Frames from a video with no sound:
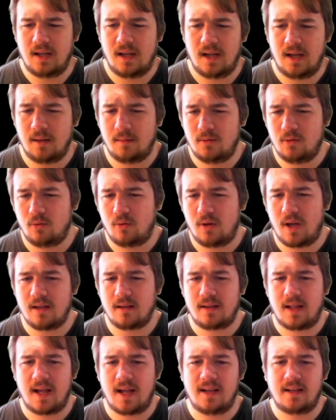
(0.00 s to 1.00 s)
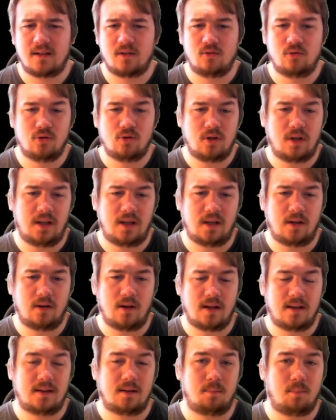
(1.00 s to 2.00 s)
You can take the rook here,
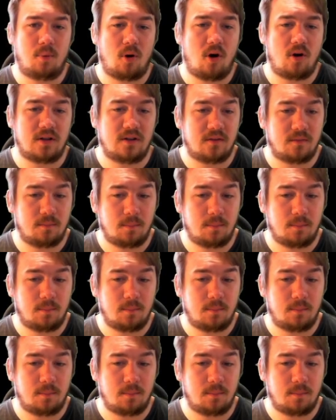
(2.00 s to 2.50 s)
and the pawn is